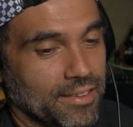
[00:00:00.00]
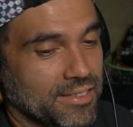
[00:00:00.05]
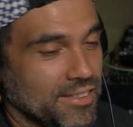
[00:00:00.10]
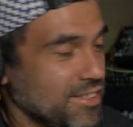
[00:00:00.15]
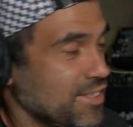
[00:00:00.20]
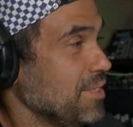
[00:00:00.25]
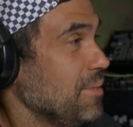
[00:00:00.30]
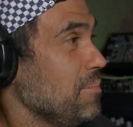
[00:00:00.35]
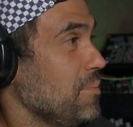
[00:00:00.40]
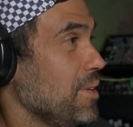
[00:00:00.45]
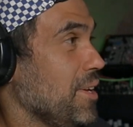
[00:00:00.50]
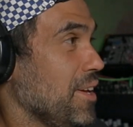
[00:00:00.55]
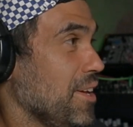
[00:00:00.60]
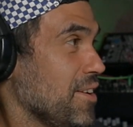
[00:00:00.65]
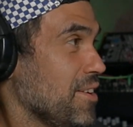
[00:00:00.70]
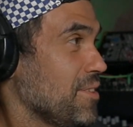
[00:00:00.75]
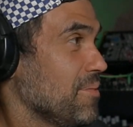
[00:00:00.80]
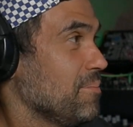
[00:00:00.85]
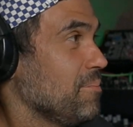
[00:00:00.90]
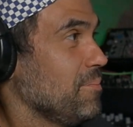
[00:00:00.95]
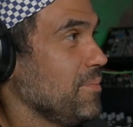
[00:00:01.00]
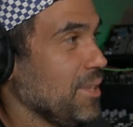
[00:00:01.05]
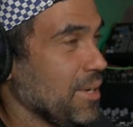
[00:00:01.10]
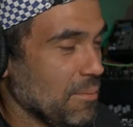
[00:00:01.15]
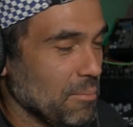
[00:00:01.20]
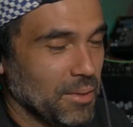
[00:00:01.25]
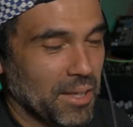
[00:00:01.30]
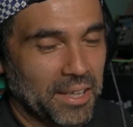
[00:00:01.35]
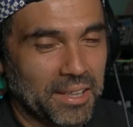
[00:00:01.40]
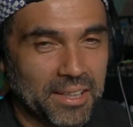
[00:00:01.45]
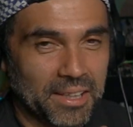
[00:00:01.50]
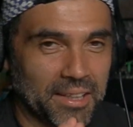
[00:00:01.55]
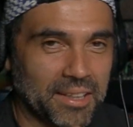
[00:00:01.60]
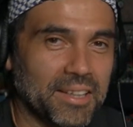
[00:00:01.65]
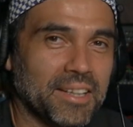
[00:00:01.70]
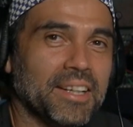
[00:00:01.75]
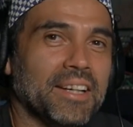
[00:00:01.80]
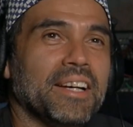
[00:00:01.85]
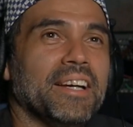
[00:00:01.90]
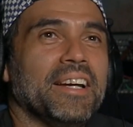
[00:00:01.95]
here that I'm
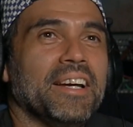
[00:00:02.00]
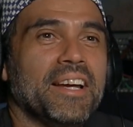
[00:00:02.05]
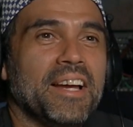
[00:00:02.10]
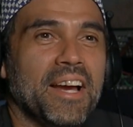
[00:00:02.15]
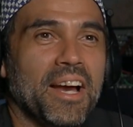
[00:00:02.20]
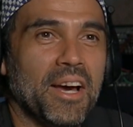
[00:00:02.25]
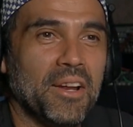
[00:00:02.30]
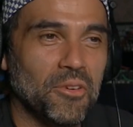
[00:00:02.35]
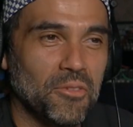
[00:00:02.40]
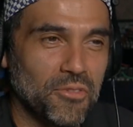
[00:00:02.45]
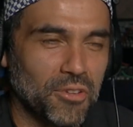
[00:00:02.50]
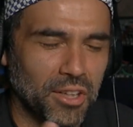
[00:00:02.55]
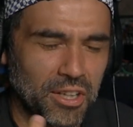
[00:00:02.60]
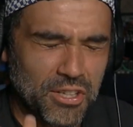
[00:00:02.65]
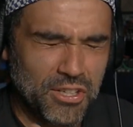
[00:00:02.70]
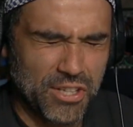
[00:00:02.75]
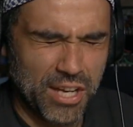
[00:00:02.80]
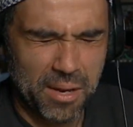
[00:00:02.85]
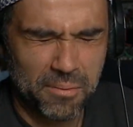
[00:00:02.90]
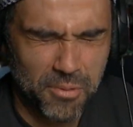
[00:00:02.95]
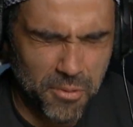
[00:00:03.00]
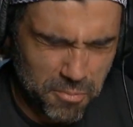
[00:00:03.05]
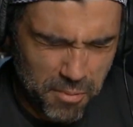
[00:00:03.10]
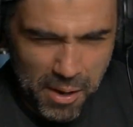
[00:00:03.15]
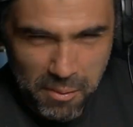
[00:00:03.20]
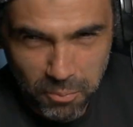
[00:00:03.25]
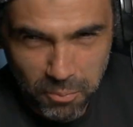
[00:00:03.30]
liking. I don't feel ashamed of my